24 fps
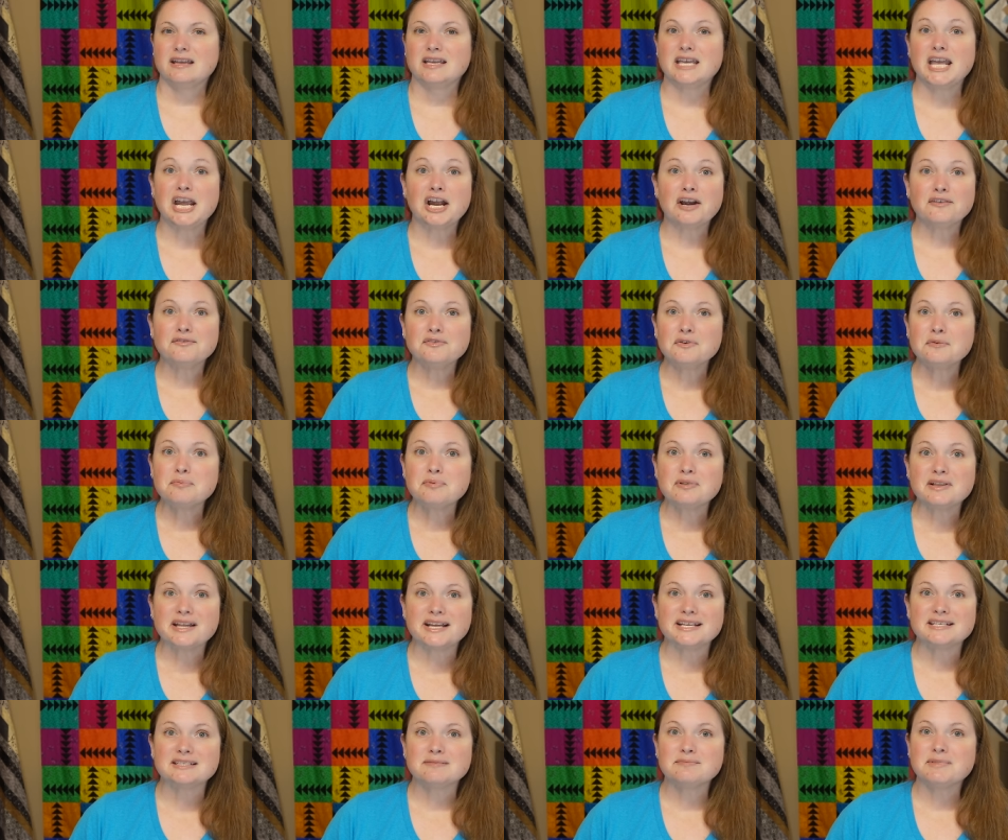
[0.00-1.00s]
Careful
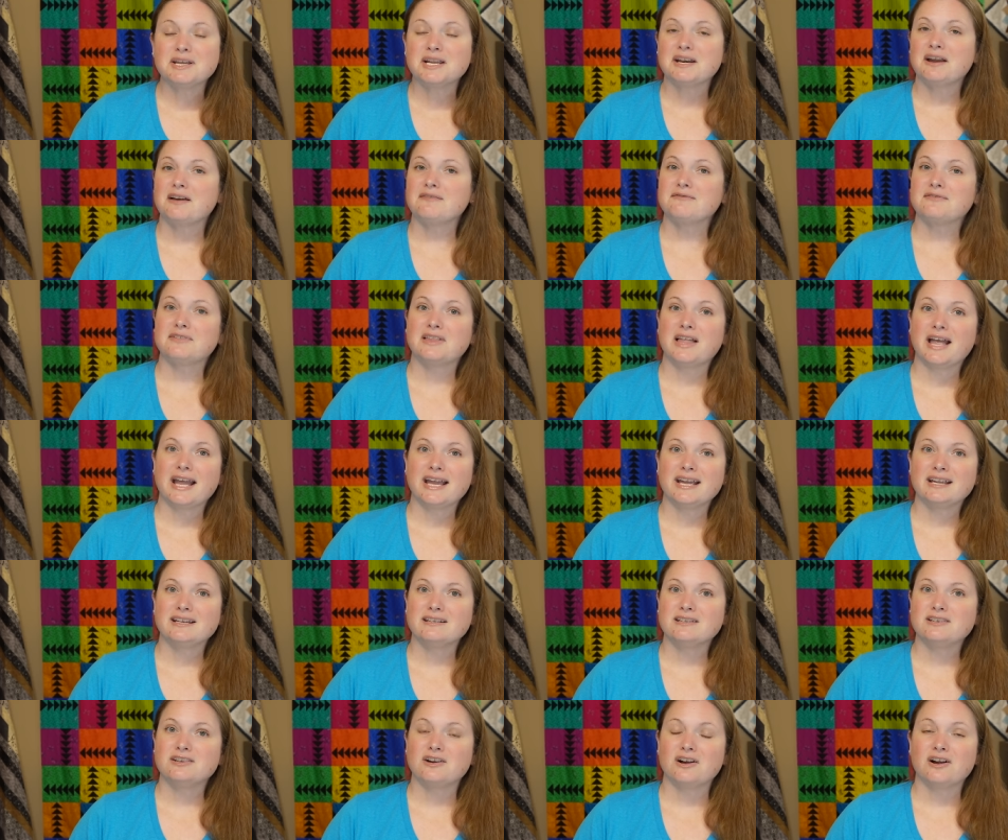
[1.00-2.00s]
placement of light
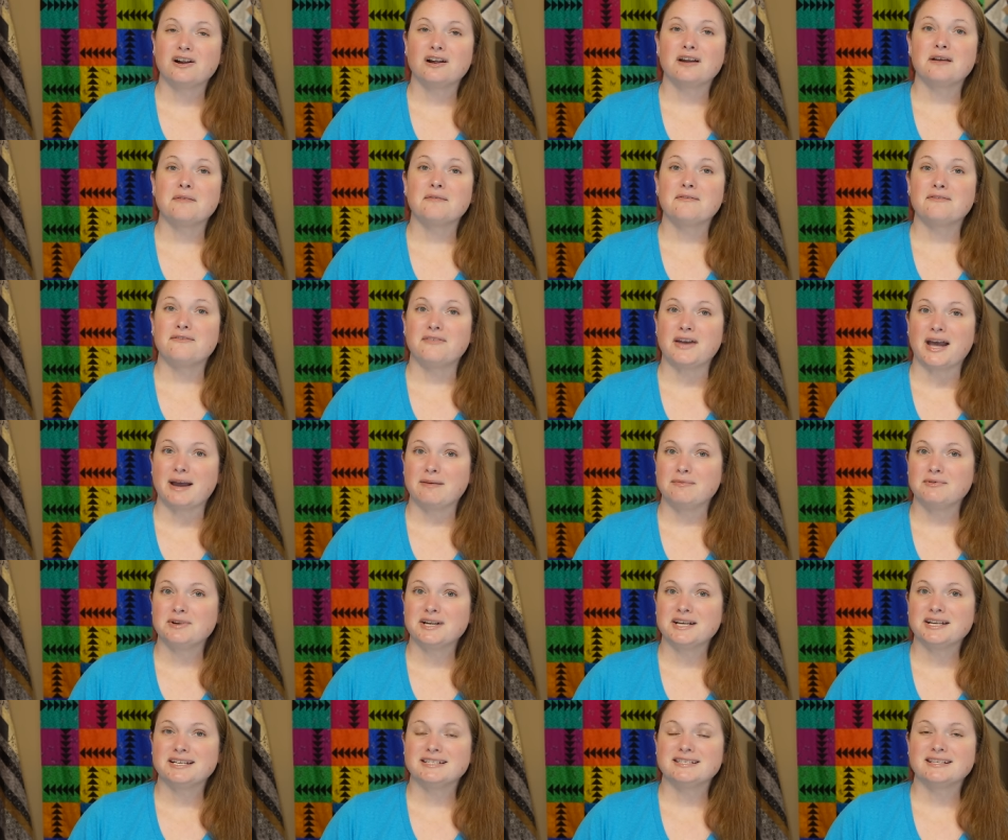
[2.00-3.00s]
and dark
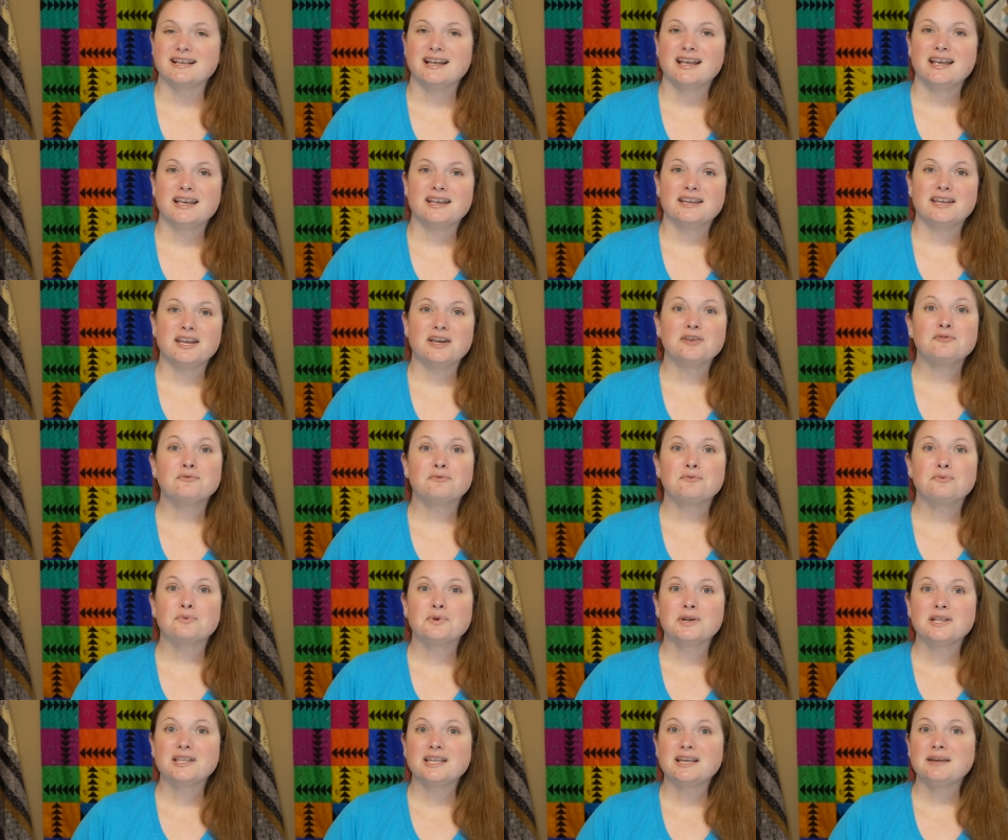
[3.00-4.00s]
fabrics can
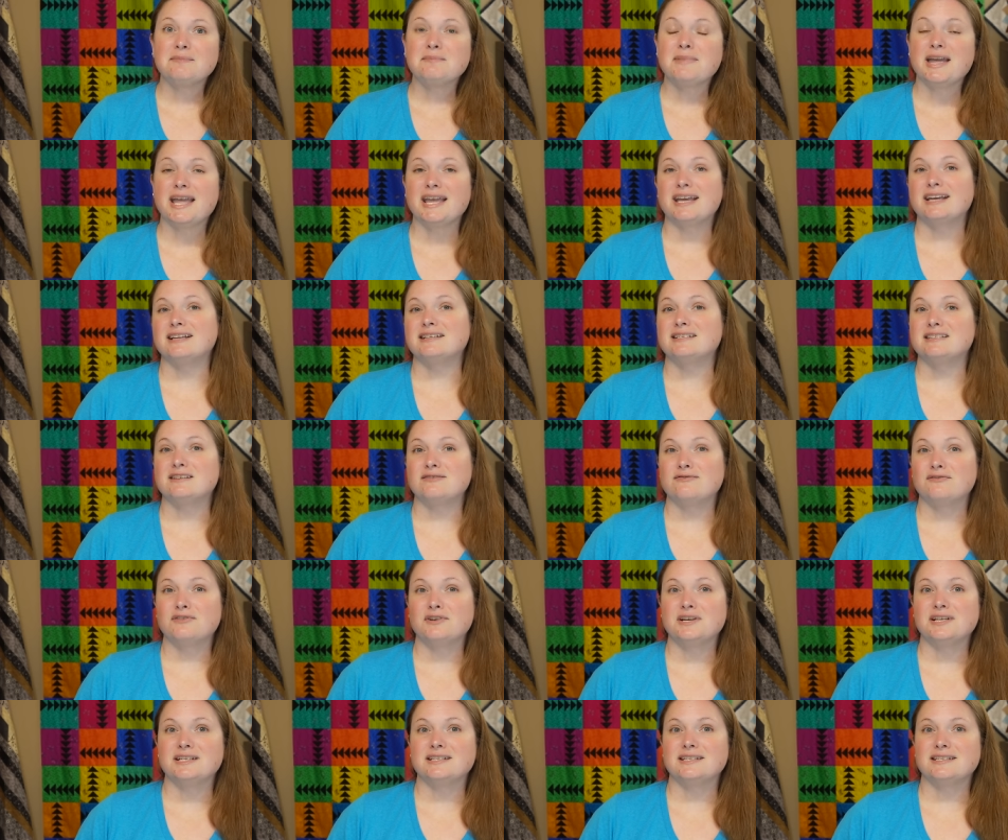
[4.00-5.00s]
really make
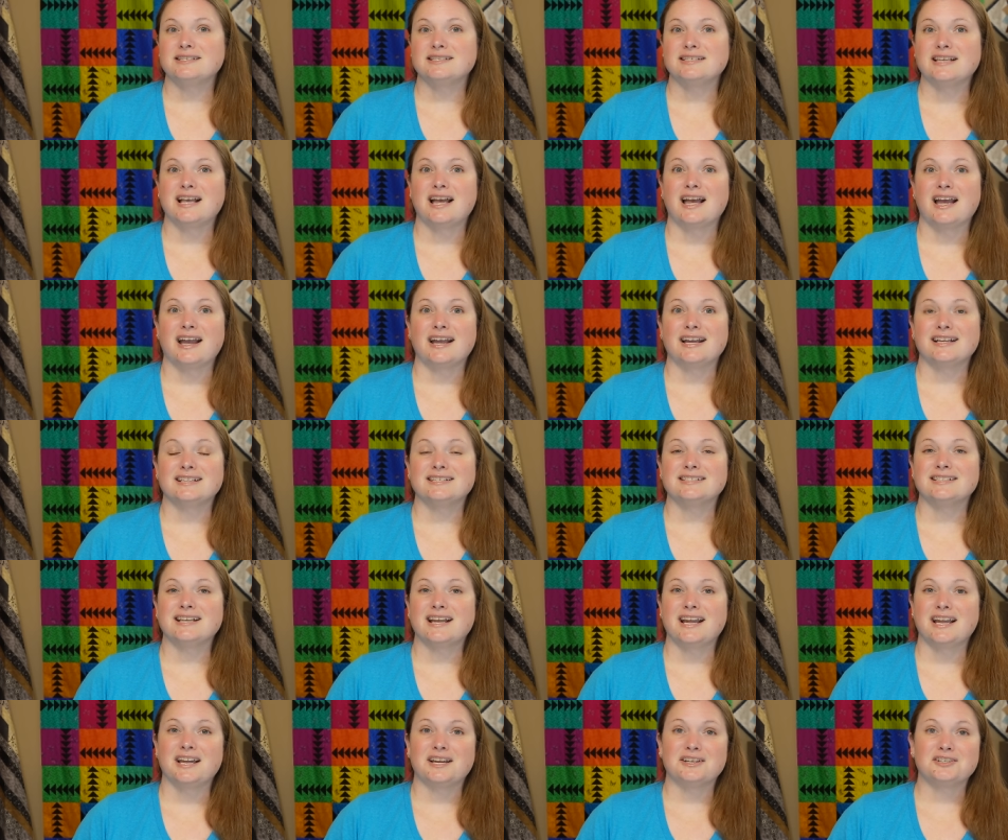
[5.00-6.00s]
different designs
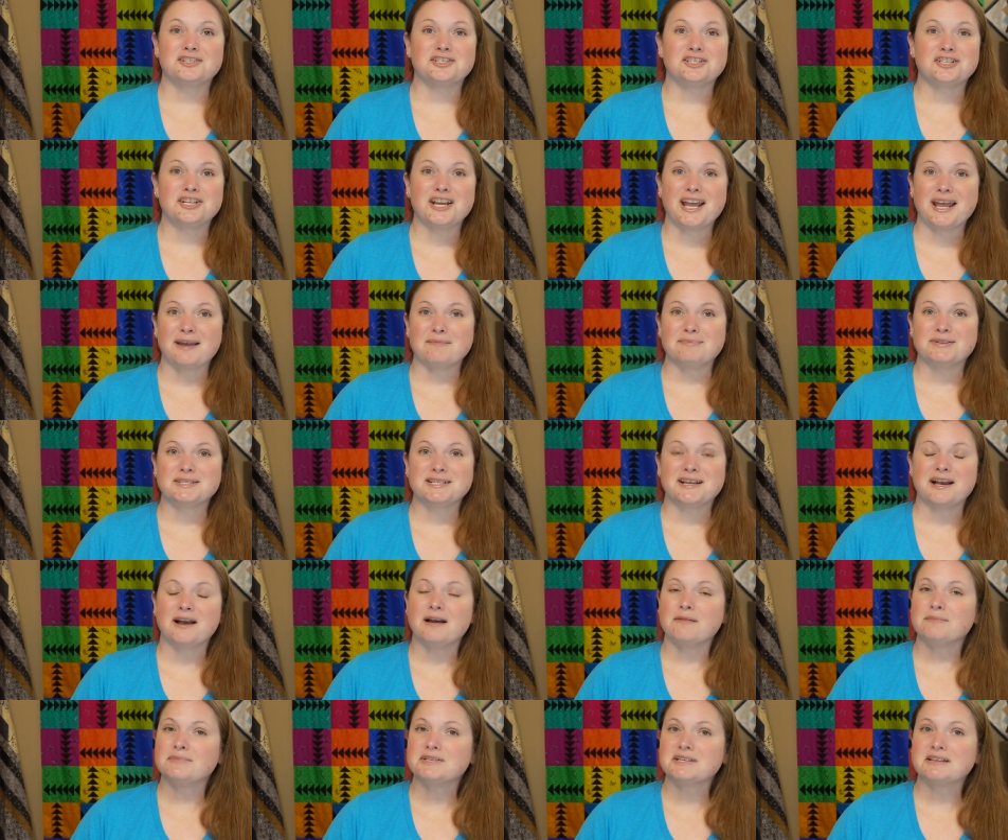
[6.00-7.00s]
and shapes
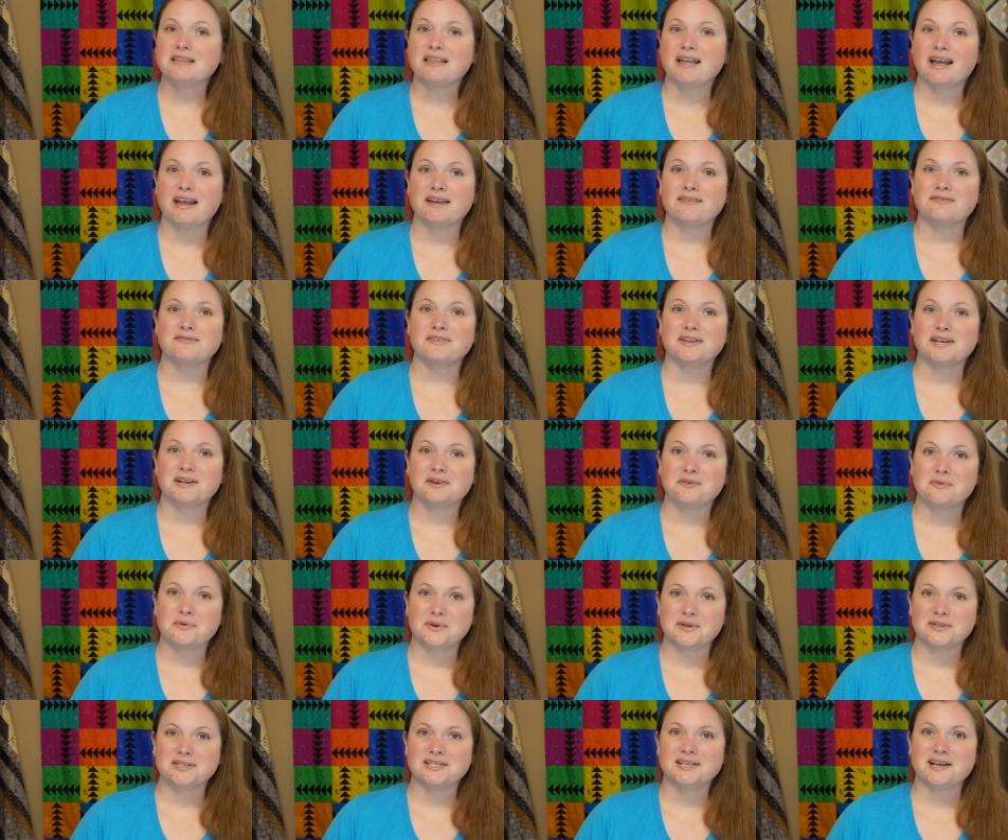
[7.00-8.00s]
come to life in a
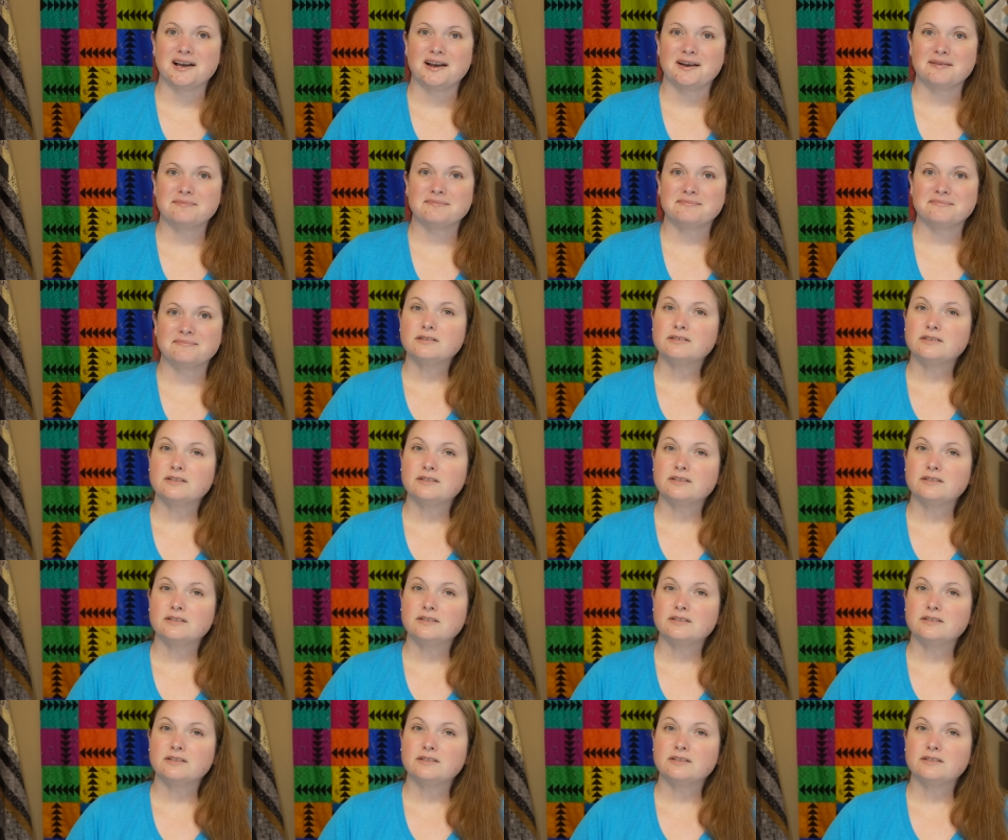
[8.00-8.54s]
quilt top.